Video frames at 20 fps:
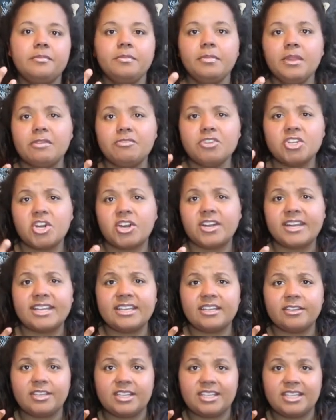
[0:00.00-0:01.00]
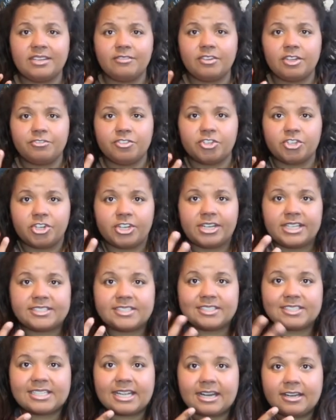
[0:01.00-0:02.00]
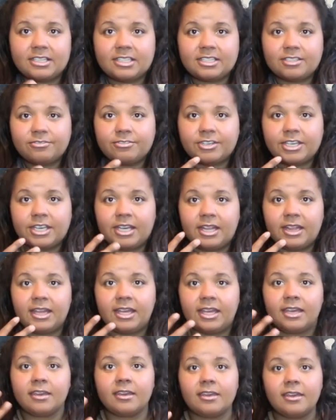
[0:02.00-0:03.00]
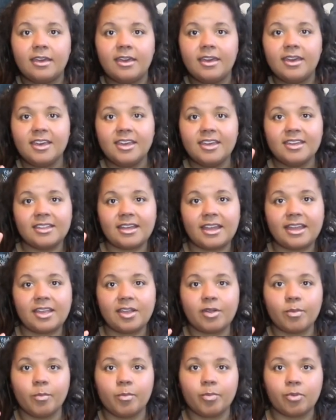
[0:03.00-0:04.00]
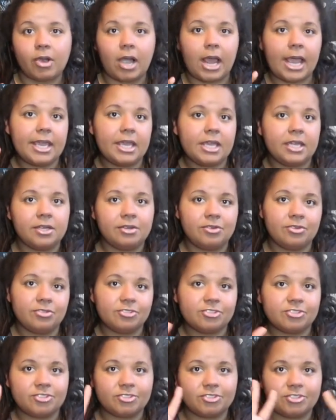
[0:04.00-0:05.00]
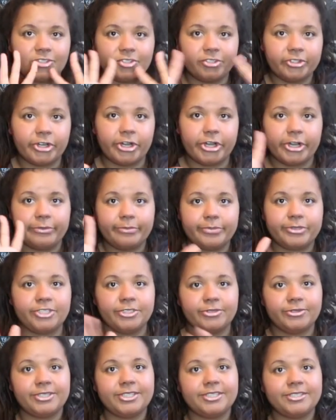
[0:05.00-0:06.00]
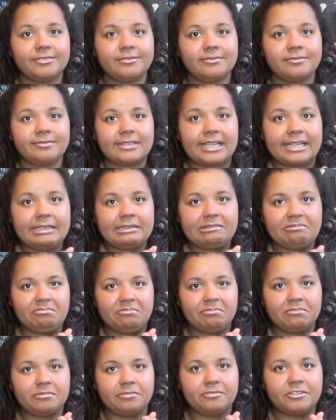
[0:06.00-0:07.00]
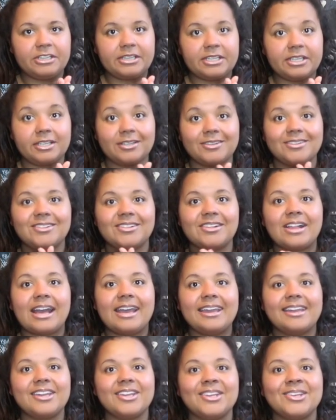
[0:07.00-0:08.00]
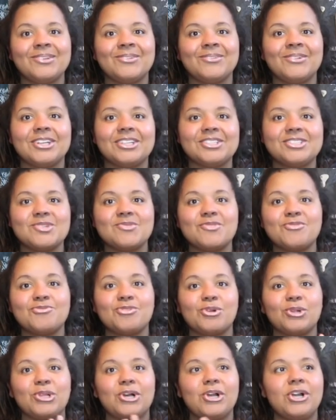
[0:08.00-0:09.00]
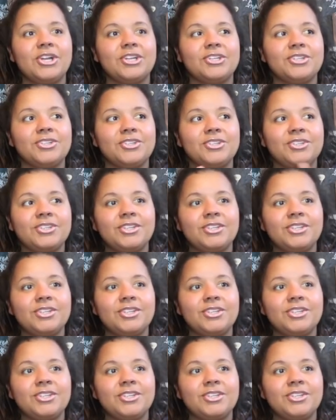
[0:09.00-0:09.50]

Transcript: even if you're not necessarily feeling like bright and up to it, like feeling like you want to do a full-on